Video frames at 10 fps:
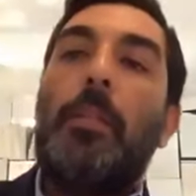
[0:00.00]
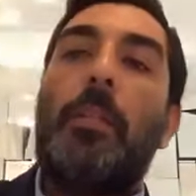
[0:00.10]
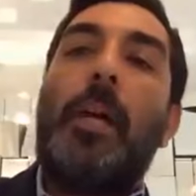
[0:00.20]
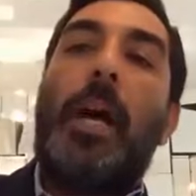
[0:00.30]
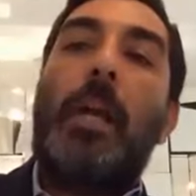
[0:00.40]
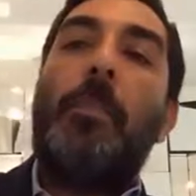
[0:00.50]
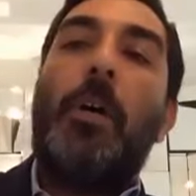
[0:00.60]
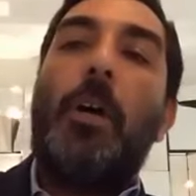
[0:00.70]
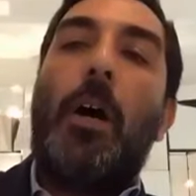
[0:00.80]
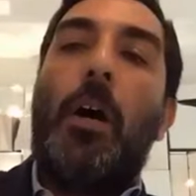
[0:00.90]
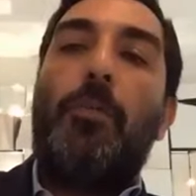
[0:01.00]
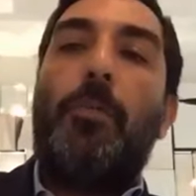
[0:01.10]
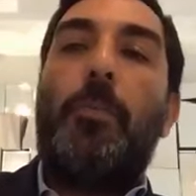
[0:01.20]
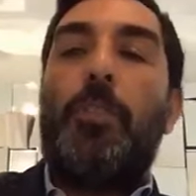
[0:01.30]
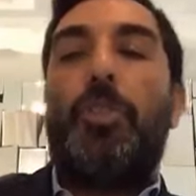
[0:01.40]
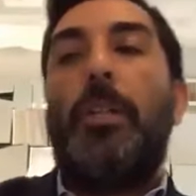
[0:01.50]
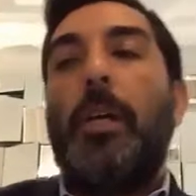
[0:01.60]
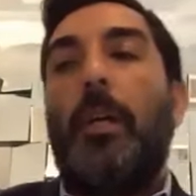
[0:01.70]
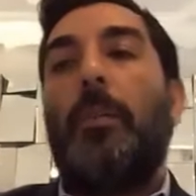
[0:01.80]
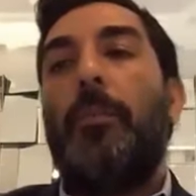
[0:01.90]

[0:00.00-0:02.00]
the time of Mashiach.